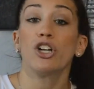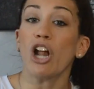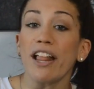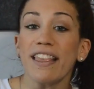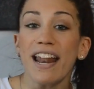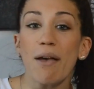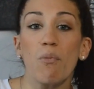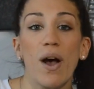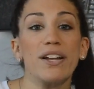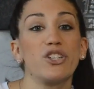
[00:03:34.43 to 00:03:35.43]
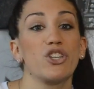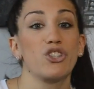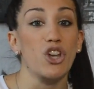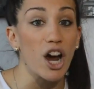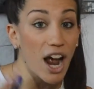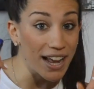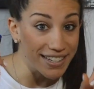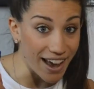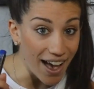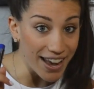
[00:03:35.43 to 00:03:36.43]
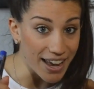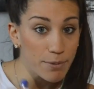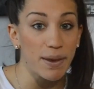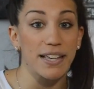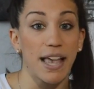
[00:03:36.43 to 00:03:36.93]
Not that I'm one to start a diet because